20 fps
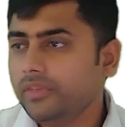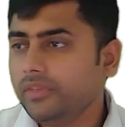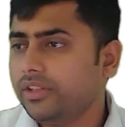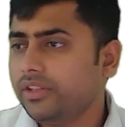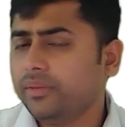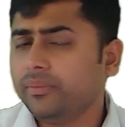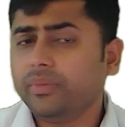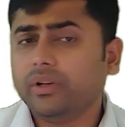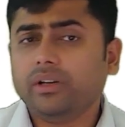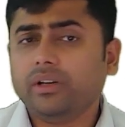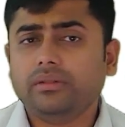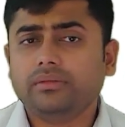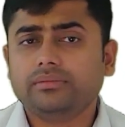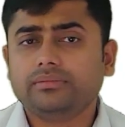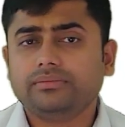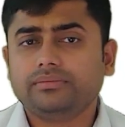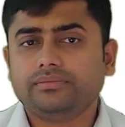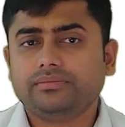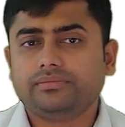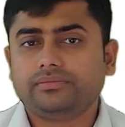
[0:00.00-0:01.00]
Simple.
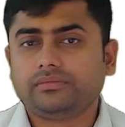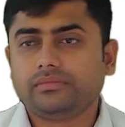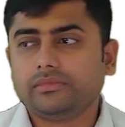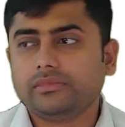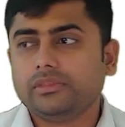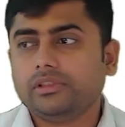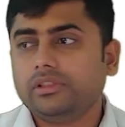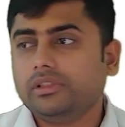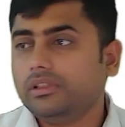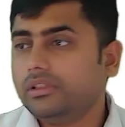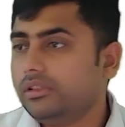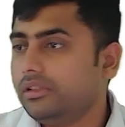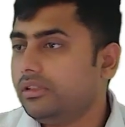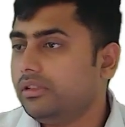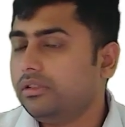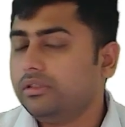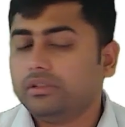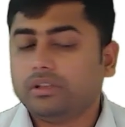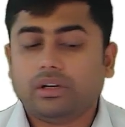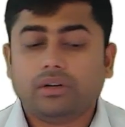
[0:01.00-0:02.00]

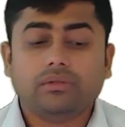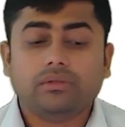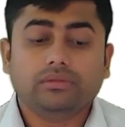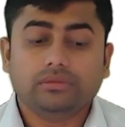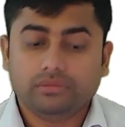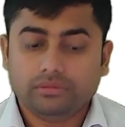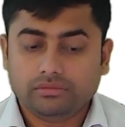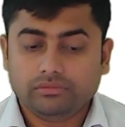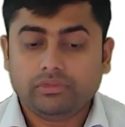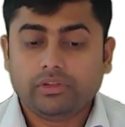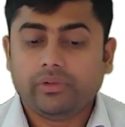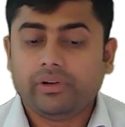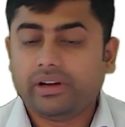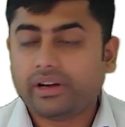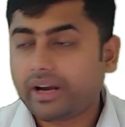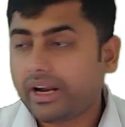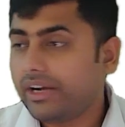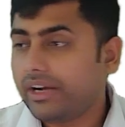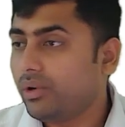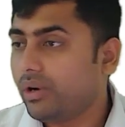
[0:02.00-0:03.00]
Now we will
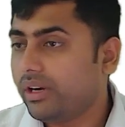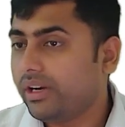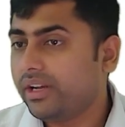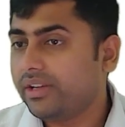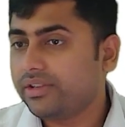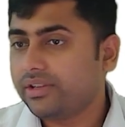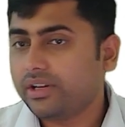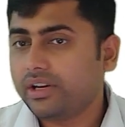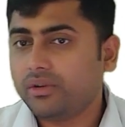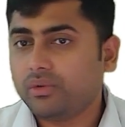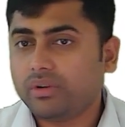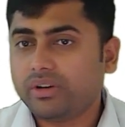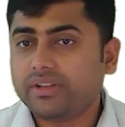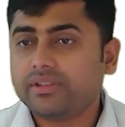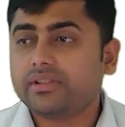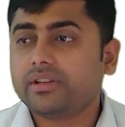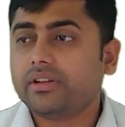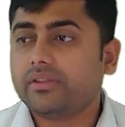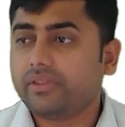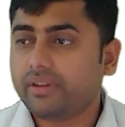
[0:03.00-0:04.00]
try to understand what is
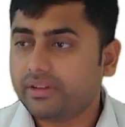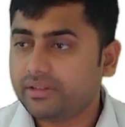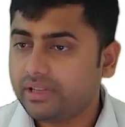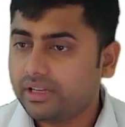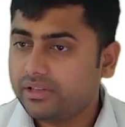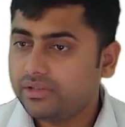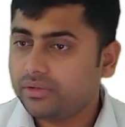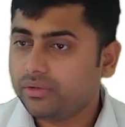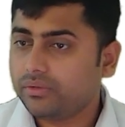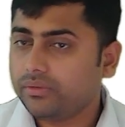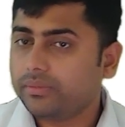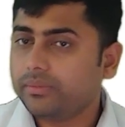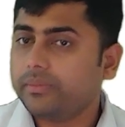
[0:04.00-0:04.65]
the difference also.